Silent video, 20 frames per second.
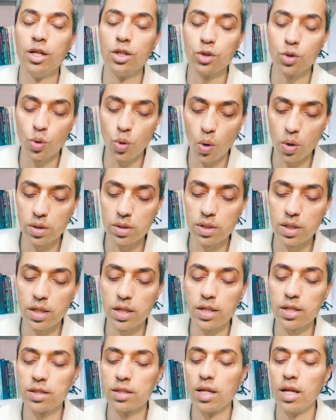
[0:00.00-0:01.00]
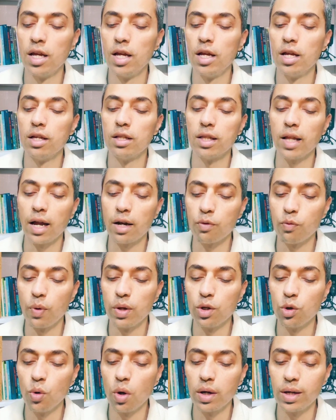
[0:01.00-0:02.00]
So God says that
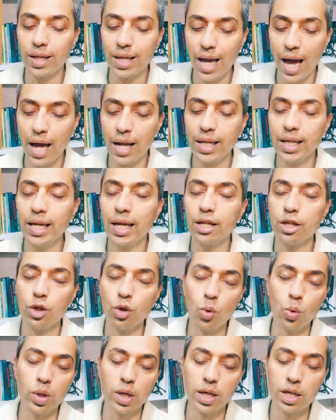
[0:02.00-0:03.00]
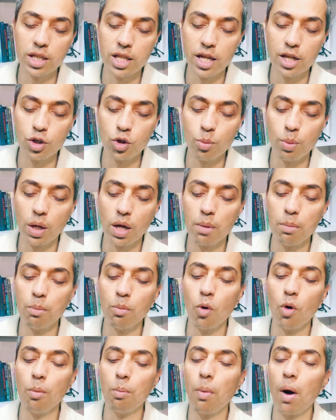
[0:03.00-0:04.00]
when you are Gyani and Yogi, then you become
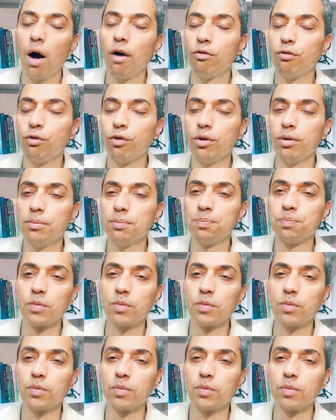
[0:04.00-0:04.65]
more powerful.